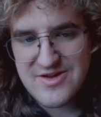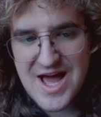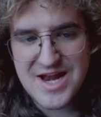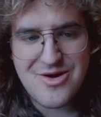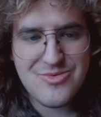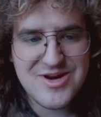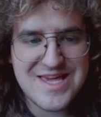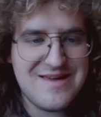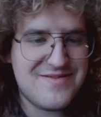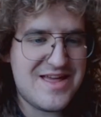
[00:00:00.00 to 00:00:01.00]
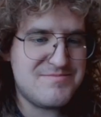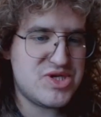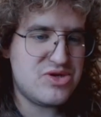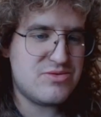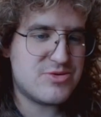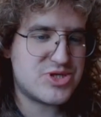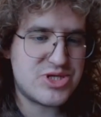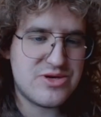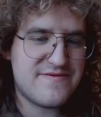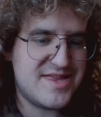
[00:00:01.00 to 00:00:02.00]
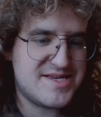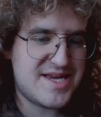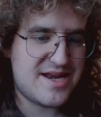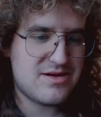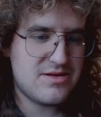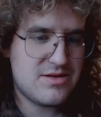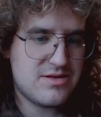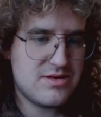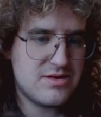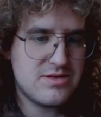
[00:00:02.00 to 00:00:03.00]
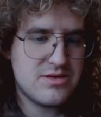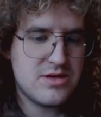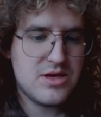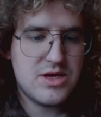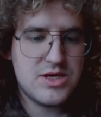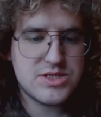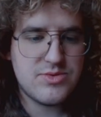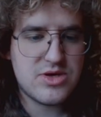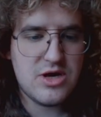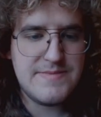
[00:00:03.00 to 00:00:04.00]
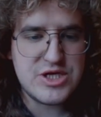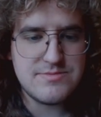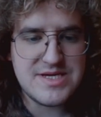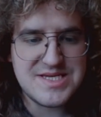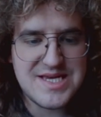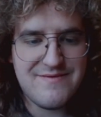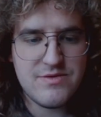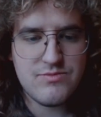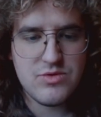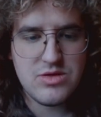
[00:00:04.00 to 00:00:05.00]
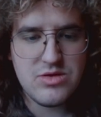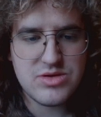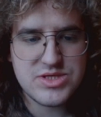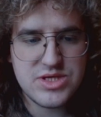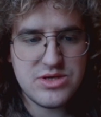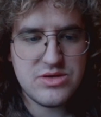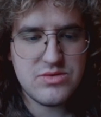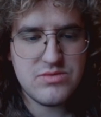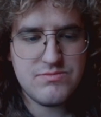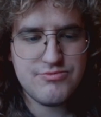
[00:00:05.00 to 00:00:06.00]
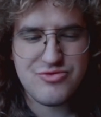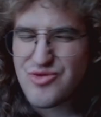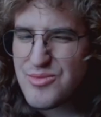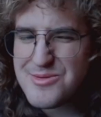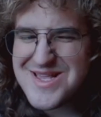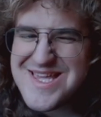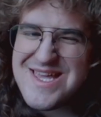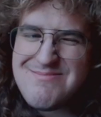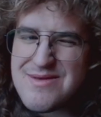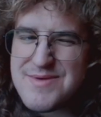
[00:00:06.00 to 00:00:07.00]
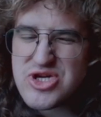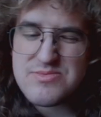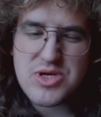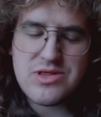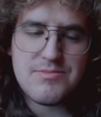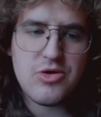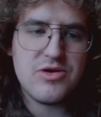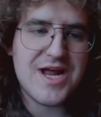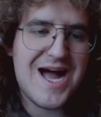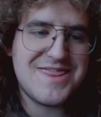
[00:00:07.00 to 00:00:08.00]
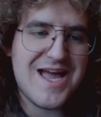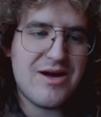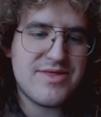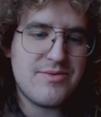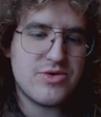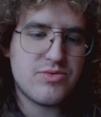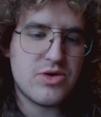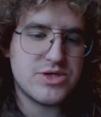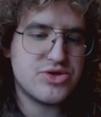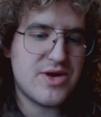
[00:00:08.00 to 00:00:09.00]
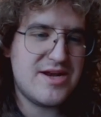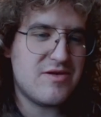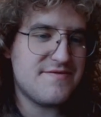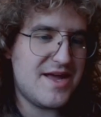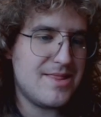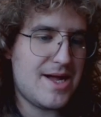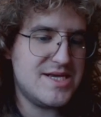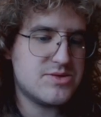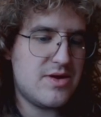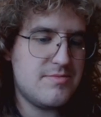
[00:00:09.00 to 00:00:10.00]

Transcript: I don't want to give them too much stuff in the center. So we'll go bishop d7. We'll look to probably keep the bishops on the board. I doubt they would want to trade off their light squared